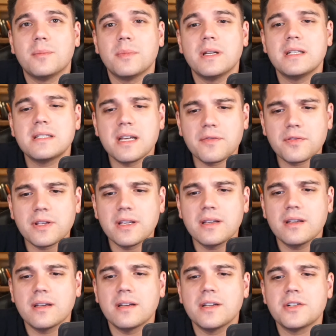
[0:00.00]
It's
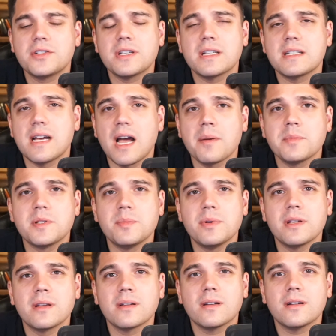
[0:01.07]
definitely an interesting time to
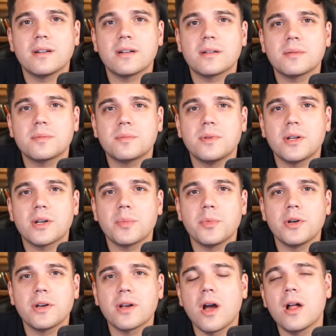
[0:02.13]
be a
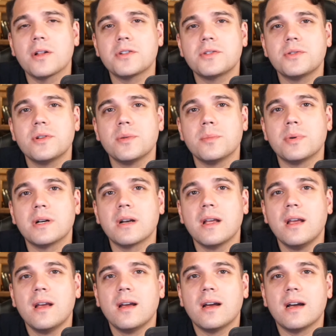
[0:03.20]
community college student, but
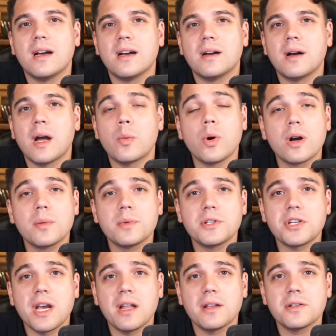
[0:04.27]
I welcome the
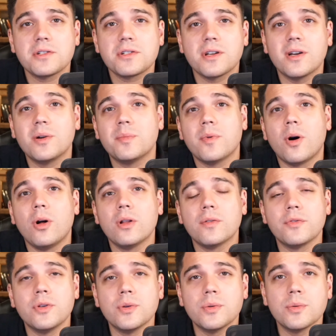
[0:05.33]
challenge. I hope all
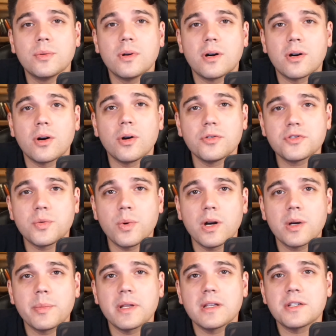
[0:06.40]
of you are also
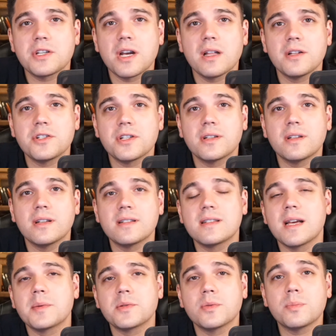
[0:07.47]
welcoming the challenge, and it is
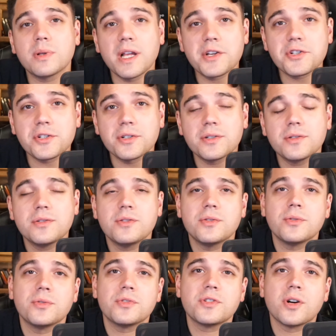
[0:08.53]
an absolute pleasure
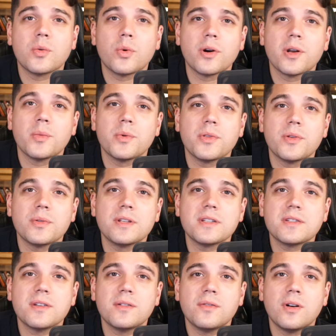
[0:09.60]
to start working with you
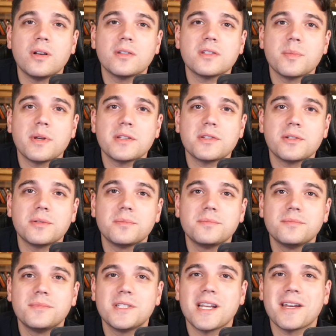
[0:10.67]
this fall semester.
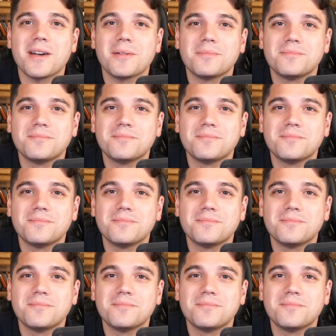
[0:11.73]
Take care.